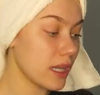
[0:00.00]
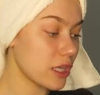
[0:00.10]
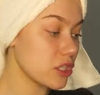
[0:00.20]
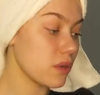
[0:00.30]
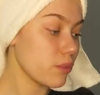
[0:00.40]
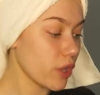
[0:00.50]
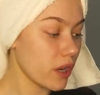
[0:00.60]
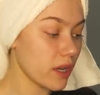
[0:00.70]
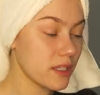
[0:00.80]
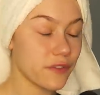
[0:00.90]
Collection
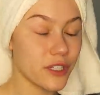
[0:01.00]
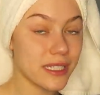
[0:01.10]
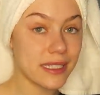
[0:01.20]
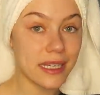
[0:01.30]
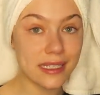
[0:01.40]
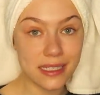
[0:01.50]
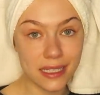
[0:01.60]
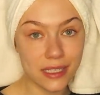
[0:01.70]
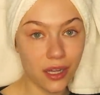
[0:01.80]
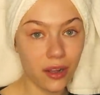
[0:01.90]
products for
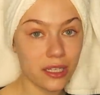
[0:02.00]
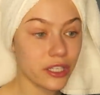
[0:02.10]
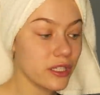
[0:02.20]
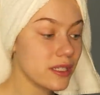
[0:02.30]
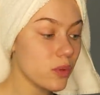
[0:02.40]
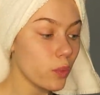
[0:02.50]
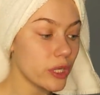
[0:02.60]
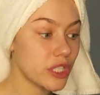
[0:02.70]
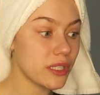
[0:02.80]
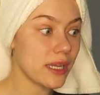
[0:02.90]
$16,
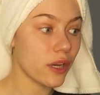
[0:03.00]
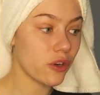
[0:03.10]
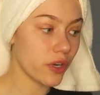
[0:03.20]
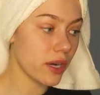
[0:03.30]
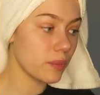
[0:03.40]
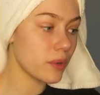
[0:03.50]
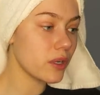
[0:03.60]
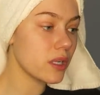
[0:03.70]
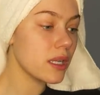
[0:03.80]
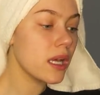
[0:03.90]
which is
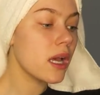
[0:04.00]
incredible.